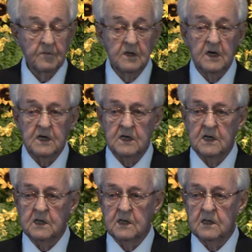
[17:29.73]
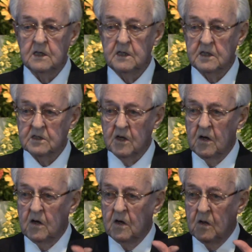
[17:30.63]
God has
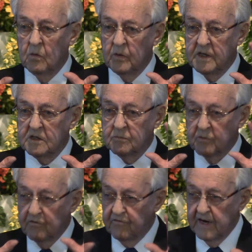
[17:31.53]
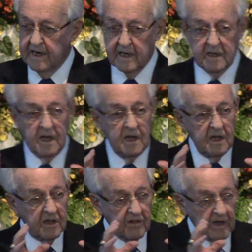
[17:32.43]
always provided
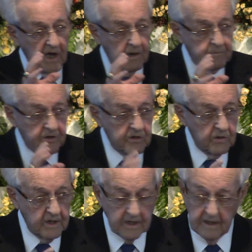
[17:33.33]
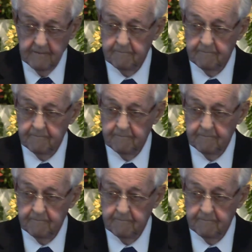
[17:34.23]
the opportunity